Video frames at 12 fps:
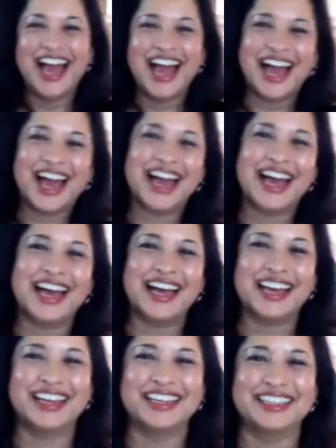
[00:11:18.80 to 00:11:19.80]

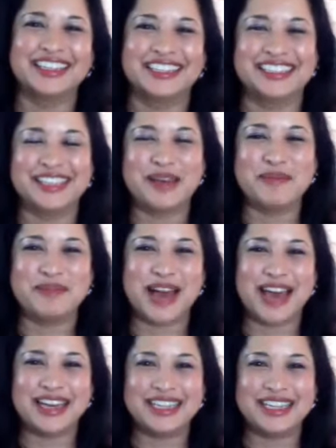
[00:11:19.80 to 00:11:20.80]
Oh,
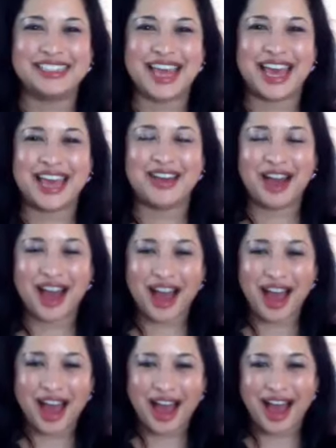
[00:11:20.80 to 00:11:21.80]
somebody say,
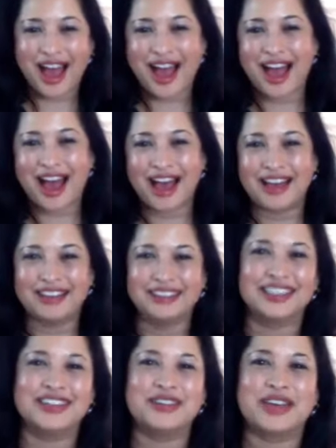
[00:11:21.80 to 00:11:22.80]

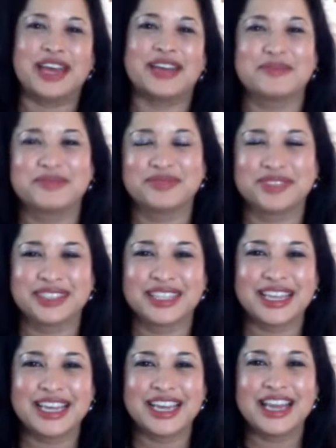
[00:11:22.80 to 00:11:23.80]
oh. Okay.
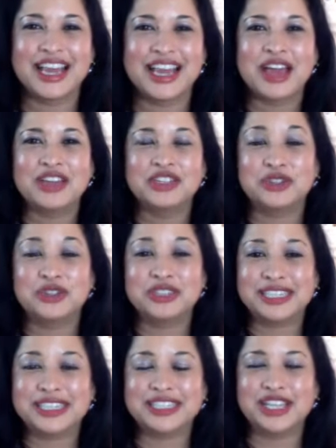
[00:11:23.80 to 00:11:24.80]

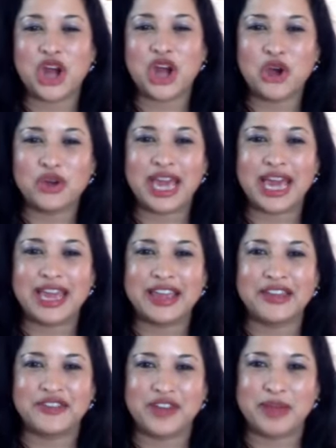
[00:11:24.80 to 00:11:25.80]
Teresa, is it okay
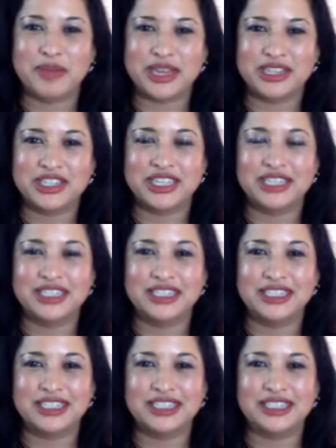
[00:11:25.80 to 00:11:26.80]
if I mention
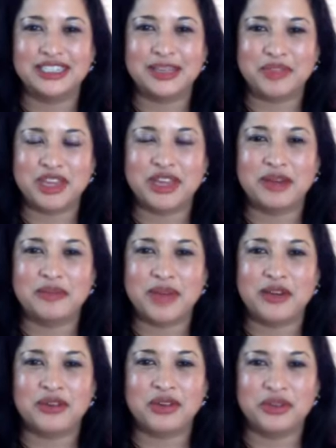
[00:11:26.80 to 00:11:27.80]
something
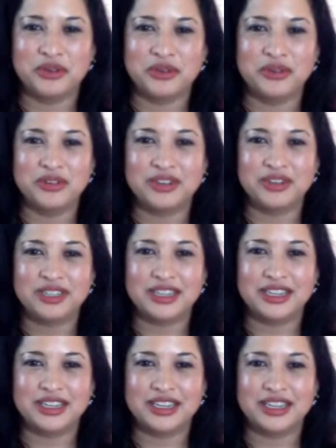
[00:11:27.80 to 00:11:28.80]
about you
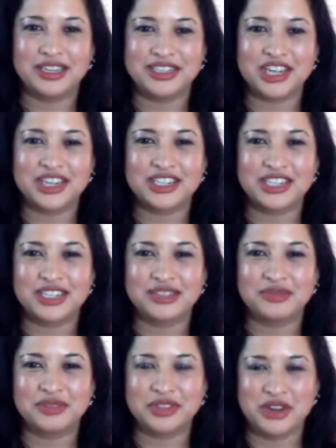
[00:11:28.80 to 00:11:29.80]
in conjunction
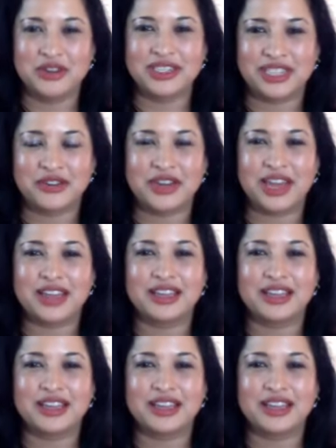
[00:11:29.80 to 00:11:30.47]
with Noah? Is that okay?